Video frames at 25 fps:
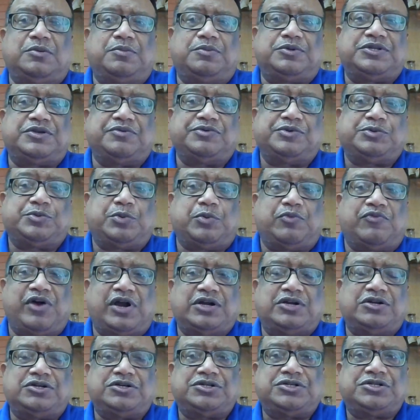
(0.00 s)
service
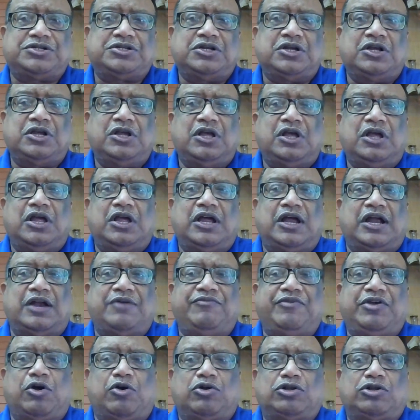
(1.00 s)
providers.
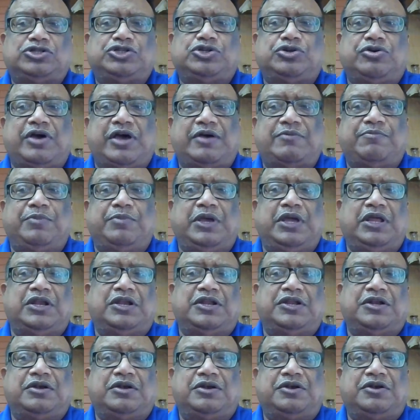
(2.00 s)
And we also have been
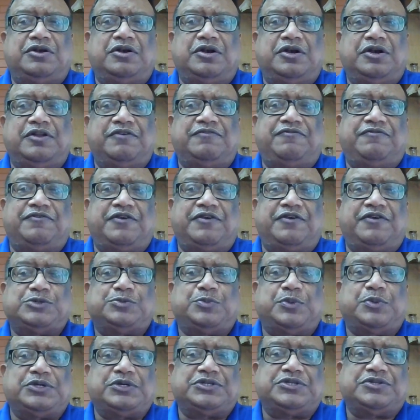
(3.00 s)
in different
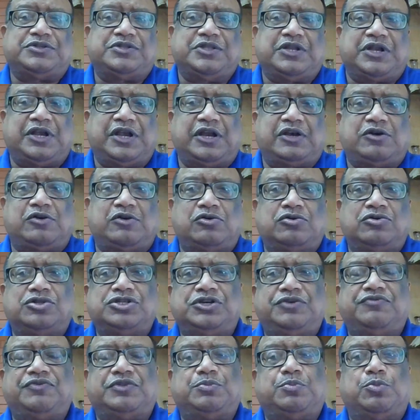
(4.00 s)
aspects of the
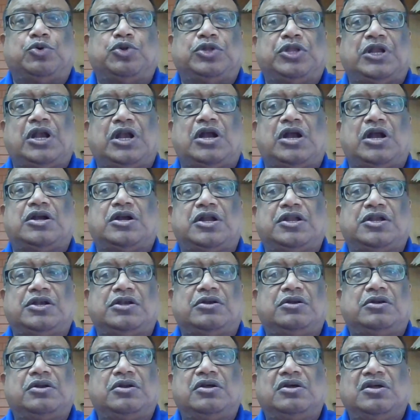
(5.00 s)
technology with more than
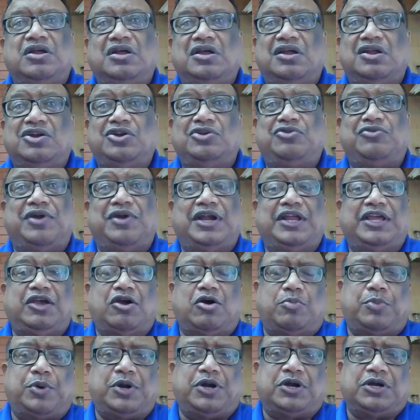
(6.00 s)
120
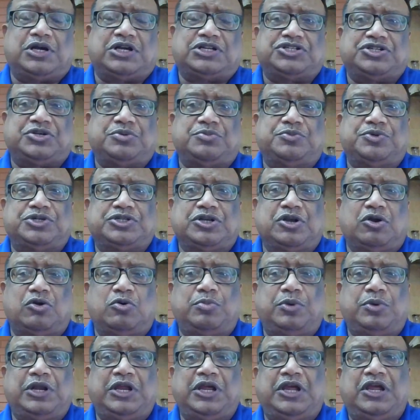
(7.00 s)
operator customers
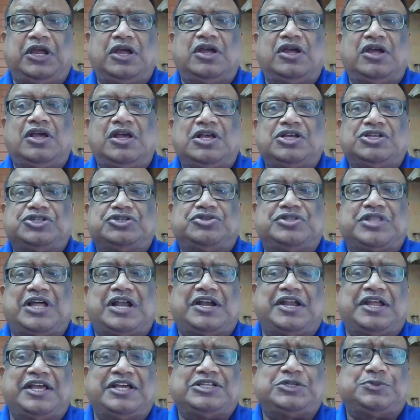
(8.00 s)
globally. So
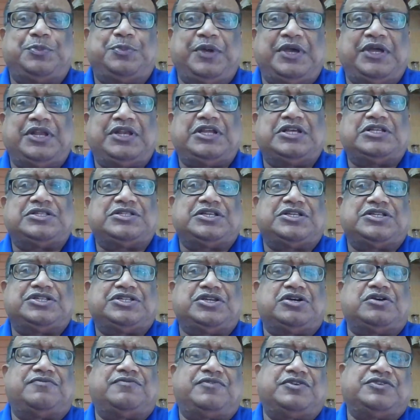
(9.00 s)
that experience has
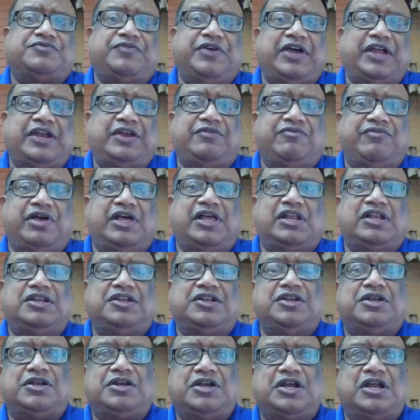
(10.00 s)
served us very well
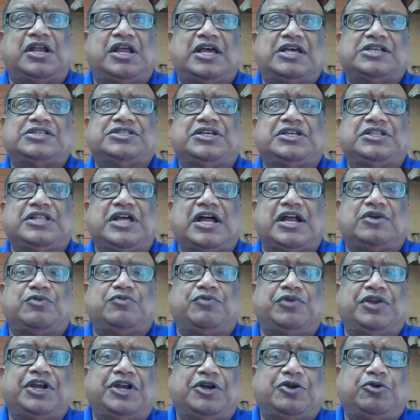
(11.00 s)
in realizing that
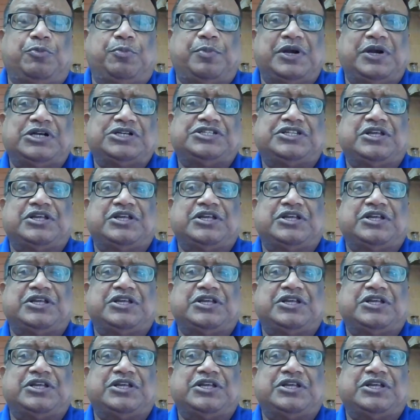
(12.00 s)
we need to build